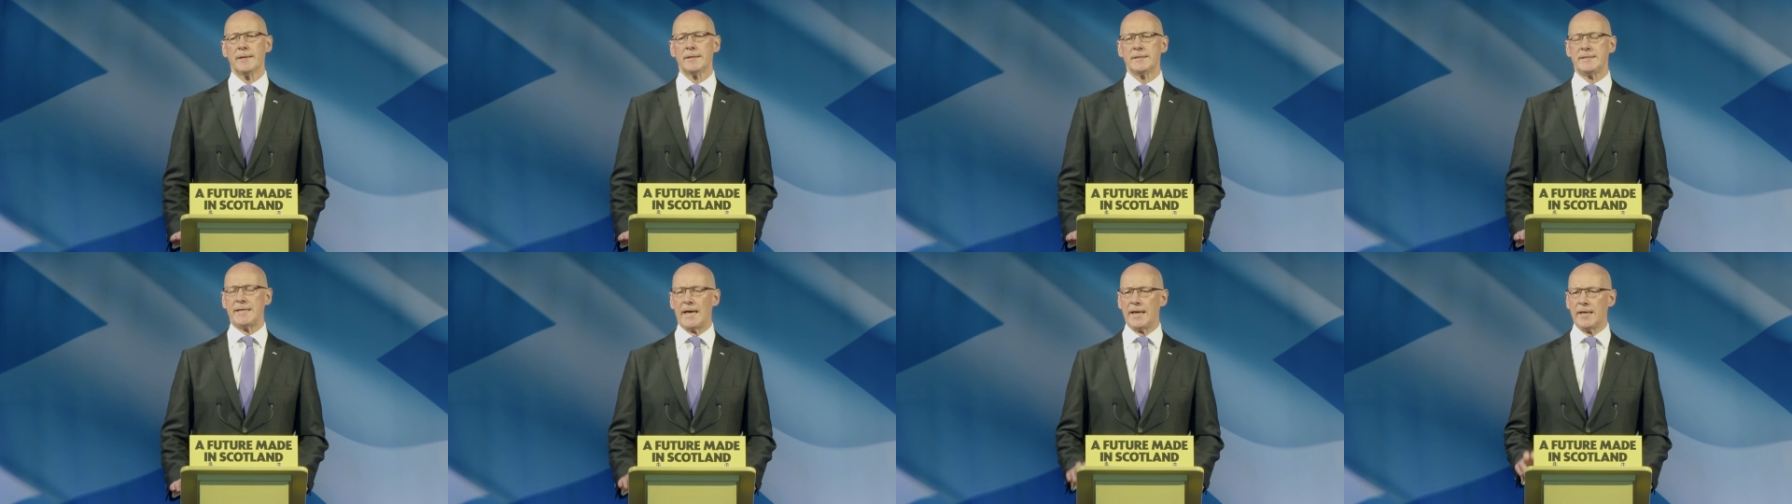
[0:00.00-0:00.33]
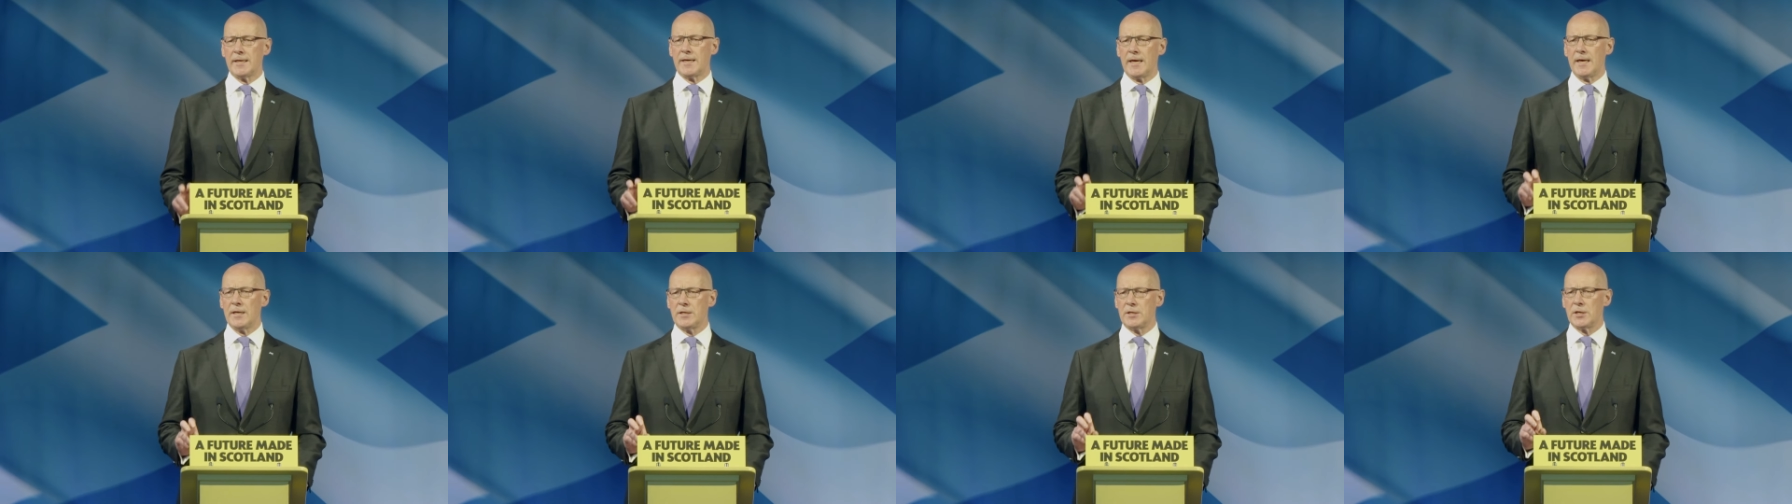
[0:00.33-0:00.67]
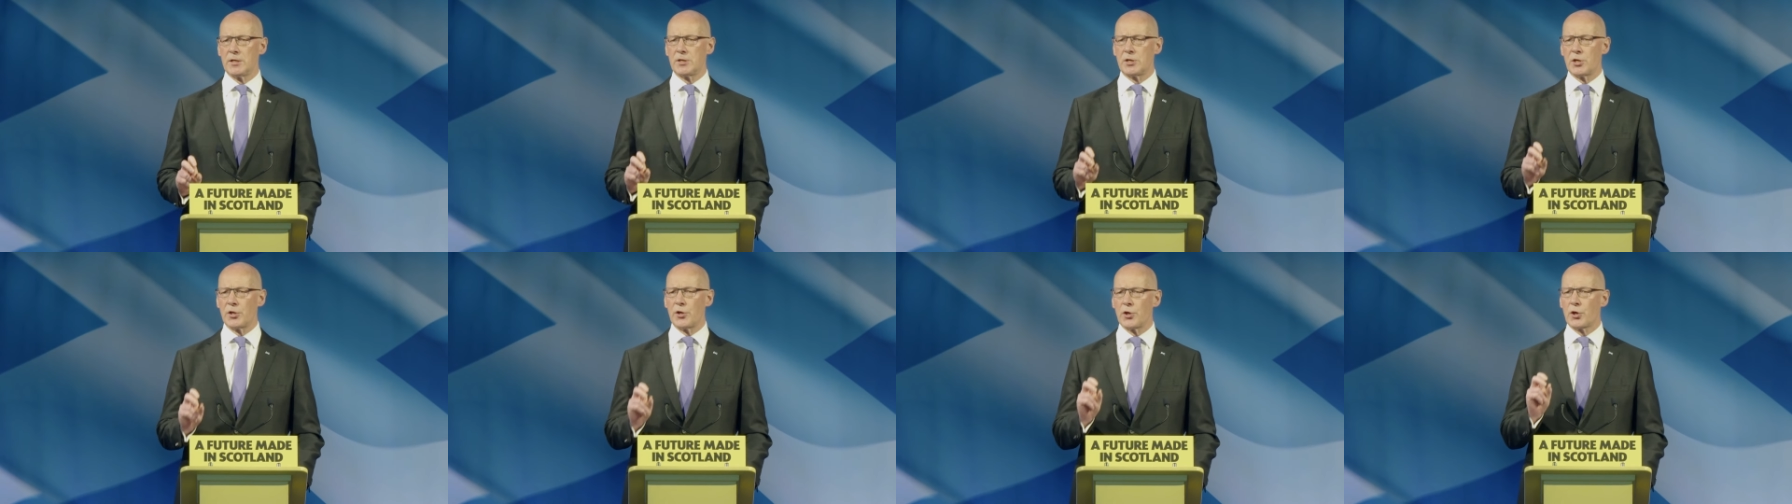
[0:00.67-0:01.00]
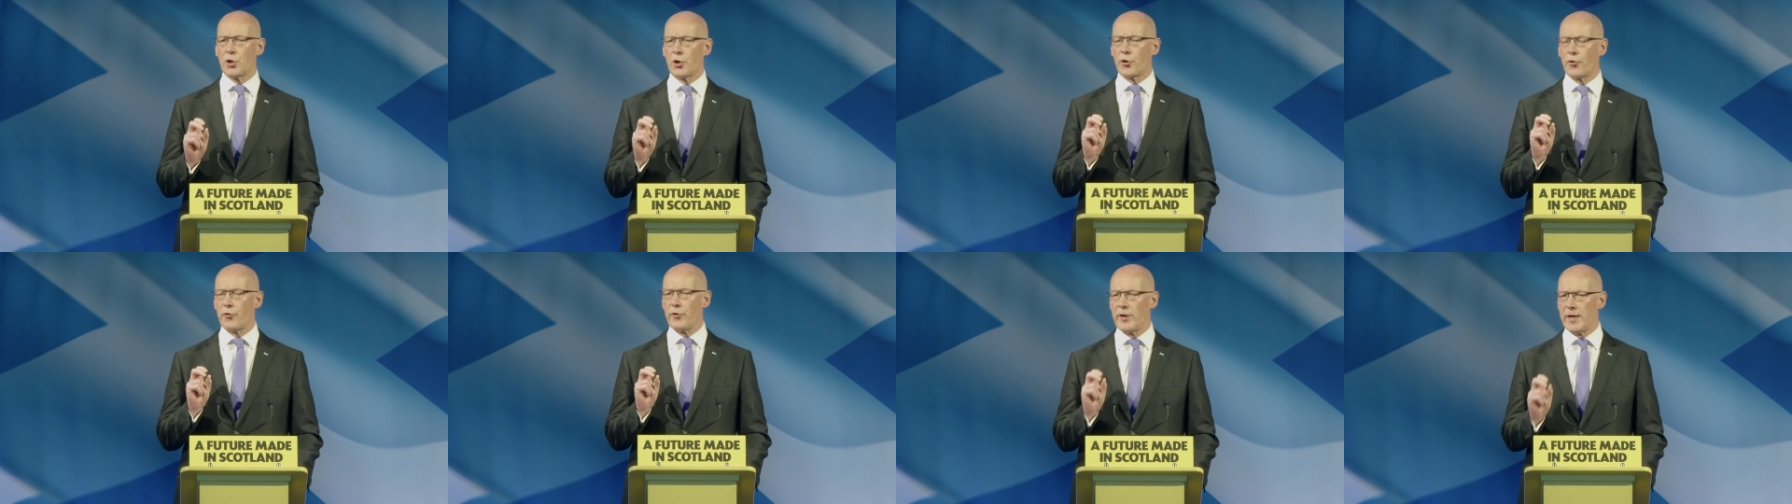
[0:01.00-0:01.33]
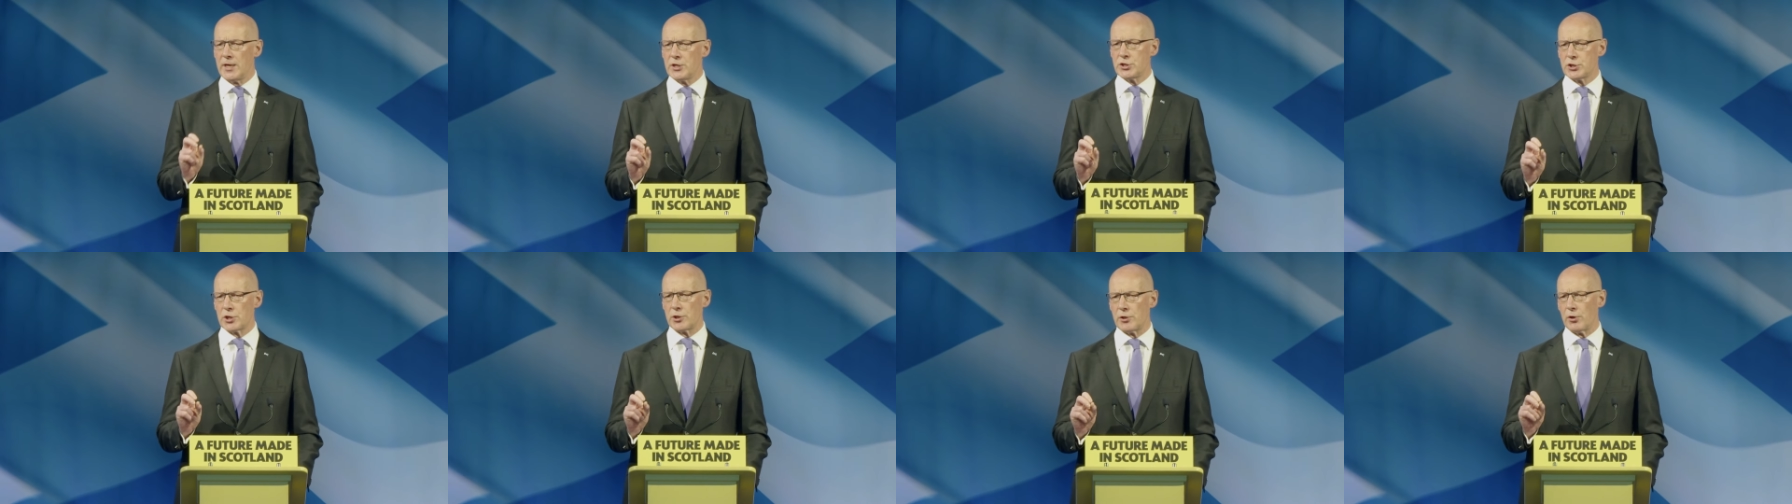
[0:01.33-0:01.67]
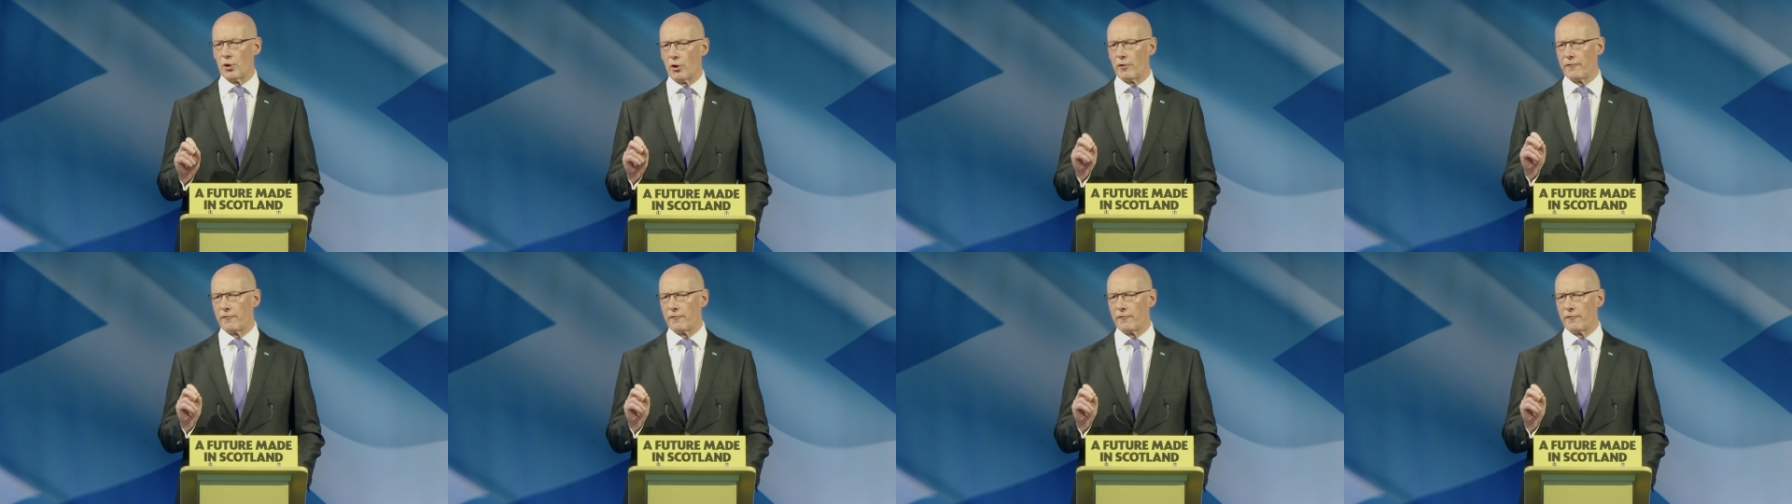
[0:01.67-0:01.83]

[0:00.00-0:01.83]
dedicated to the creation